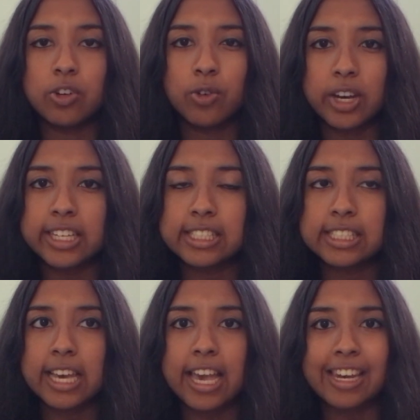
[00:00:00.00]

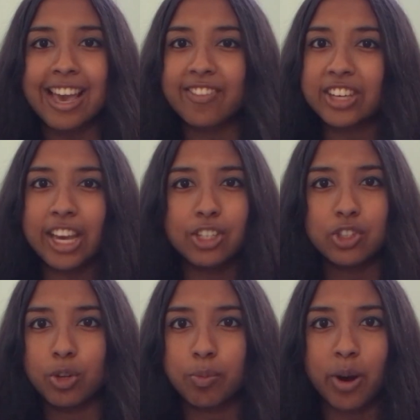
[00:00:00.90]
grit, and
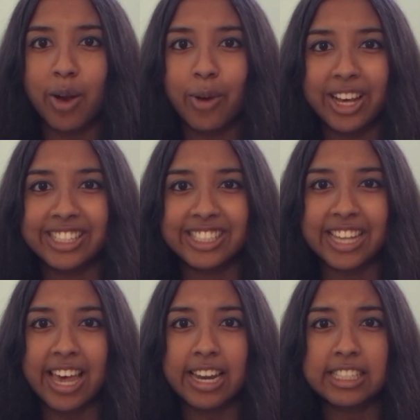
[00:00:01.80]
navigational prowess
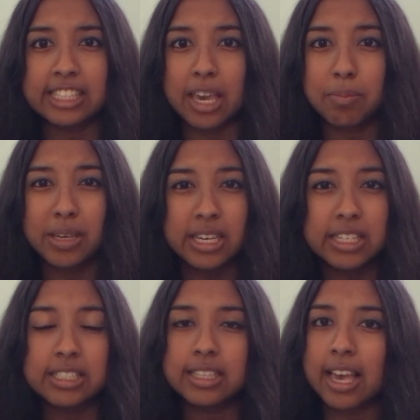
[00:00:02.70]
that
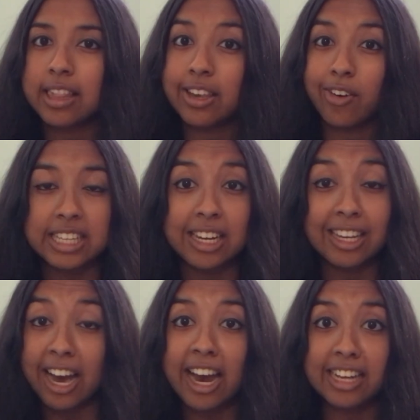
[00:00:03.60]
escapees and their
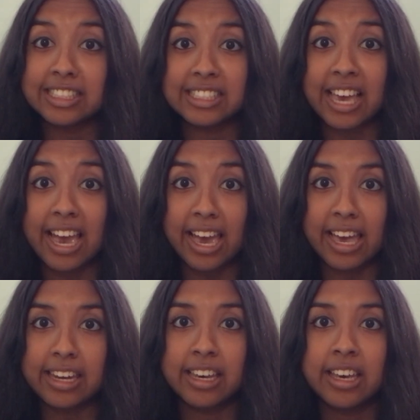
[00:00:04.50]
guides had,